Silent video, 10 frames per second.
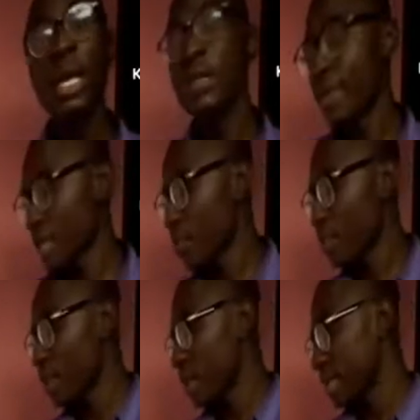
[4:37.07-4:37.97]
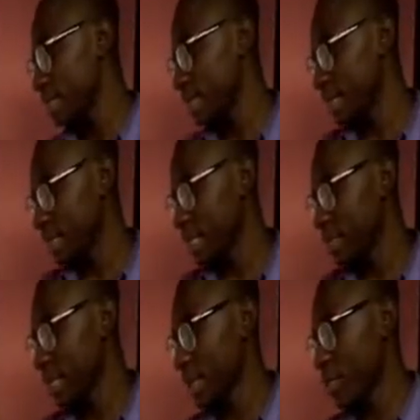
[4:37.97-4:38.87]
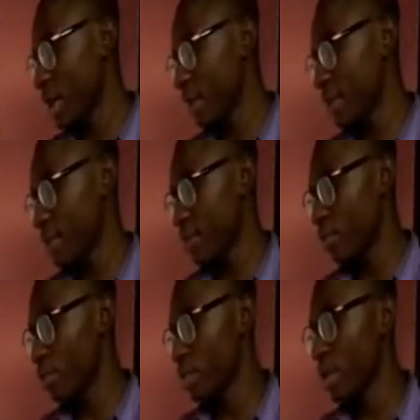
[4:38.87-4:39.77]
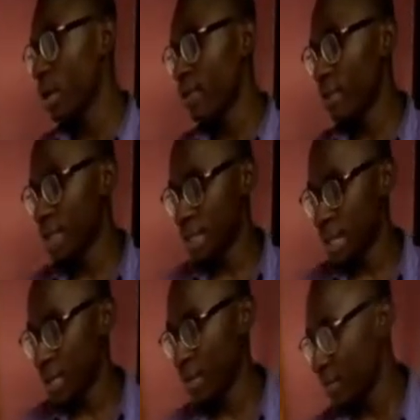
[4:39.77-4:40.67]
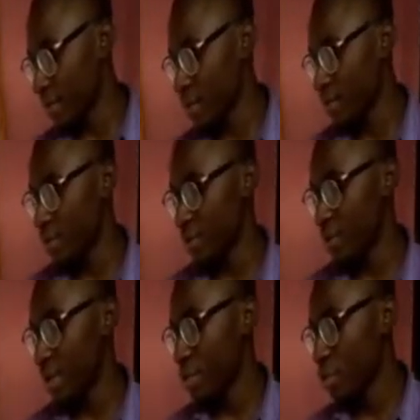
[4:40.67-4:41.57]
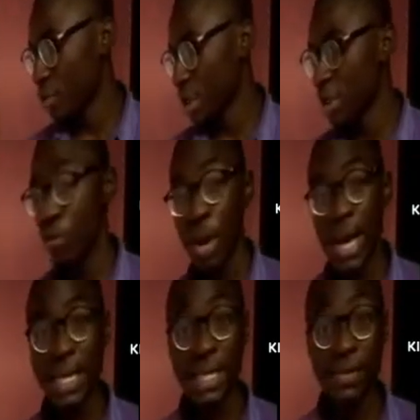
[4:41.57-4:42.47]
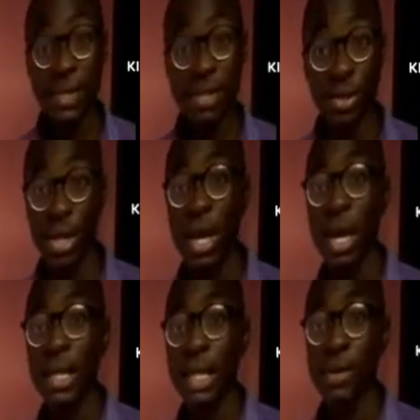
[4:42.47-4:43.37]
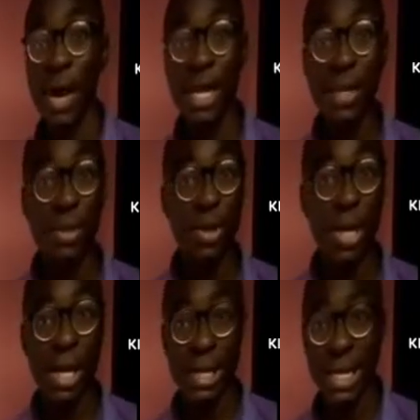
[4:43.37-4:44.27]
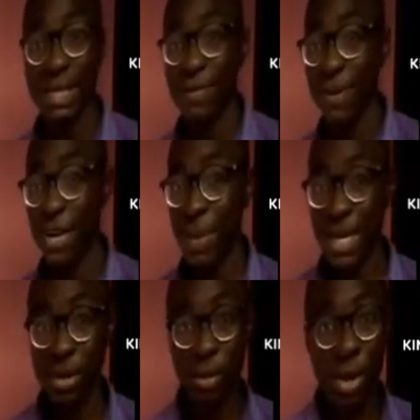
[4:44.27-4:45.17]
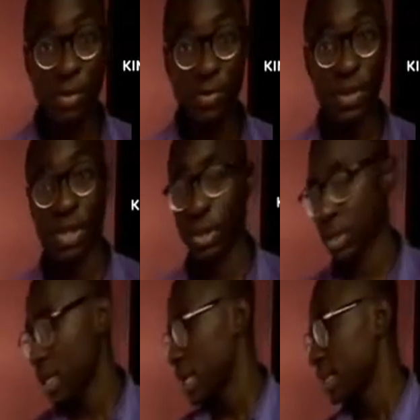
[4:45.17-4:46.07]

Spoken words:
So for example, for in this same data we have here, we could, for these deviations for the mean, you will just square each deviation, then you add them together and then divide by the number of deviations.